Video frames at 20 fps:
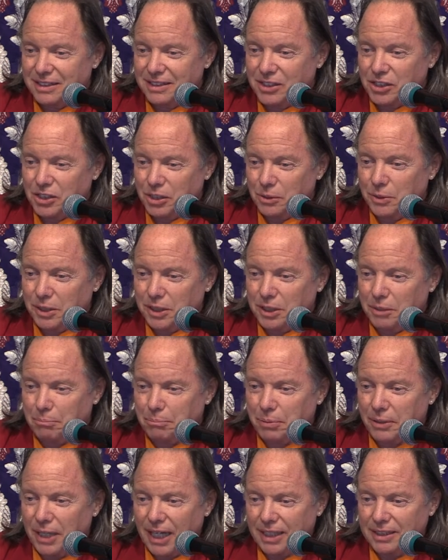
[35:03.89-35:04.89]
So we're going to
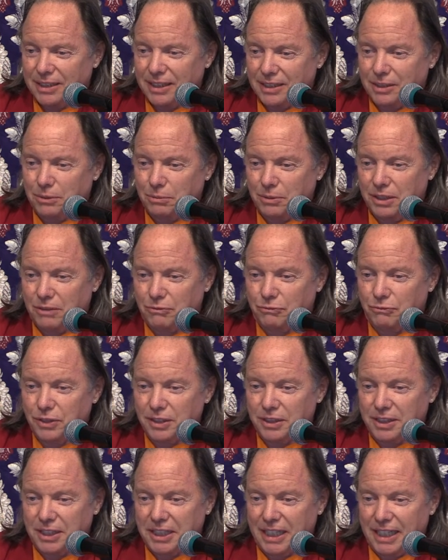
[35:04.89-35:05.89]
practice what it
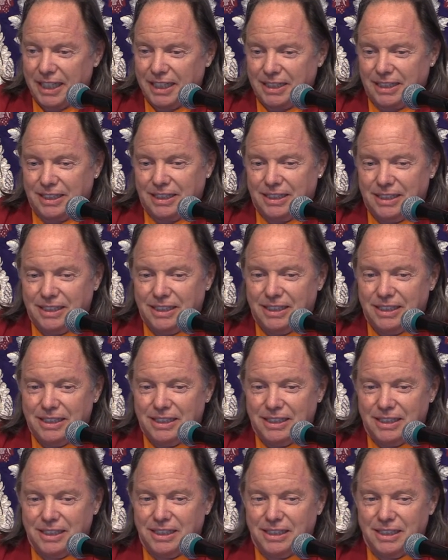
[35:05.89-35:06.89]
feels like
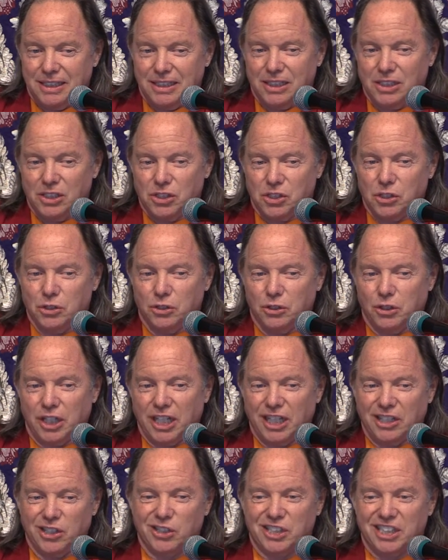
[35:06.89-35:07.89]
to
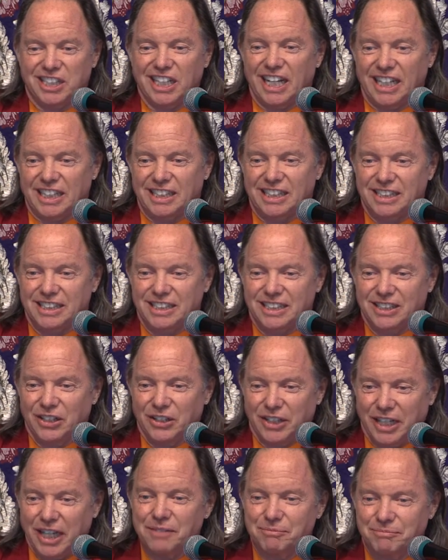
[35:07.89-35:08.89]
get your science.
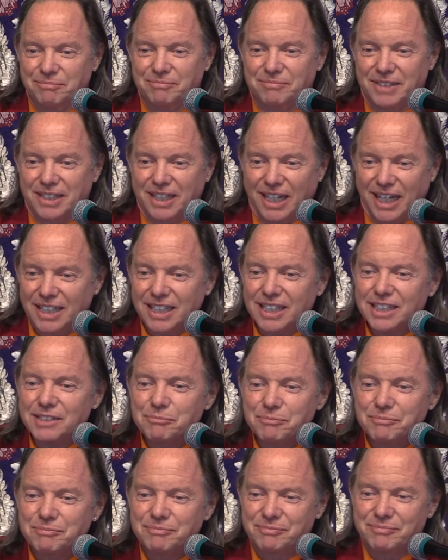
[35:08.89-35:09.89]
Okay? Got it?
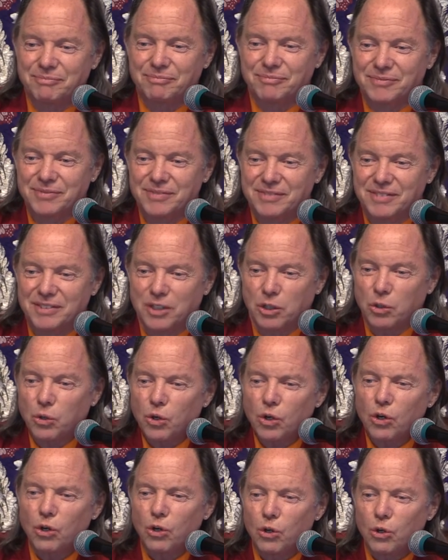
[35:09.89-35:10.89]

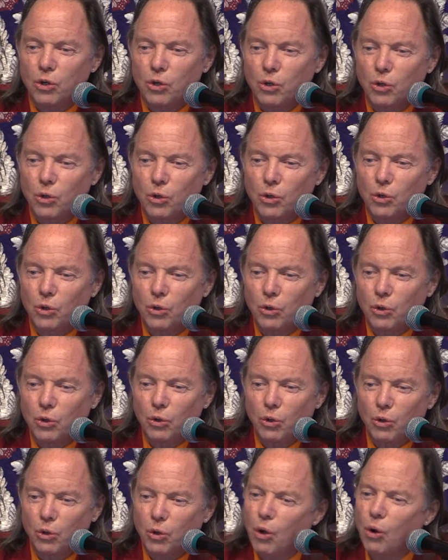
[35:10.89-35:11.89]
Cool?
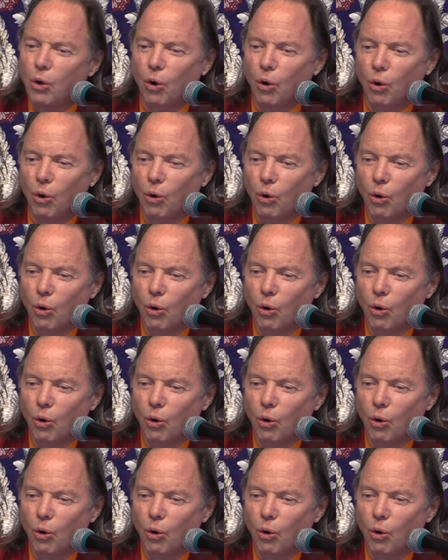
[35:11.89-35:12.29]
Cool.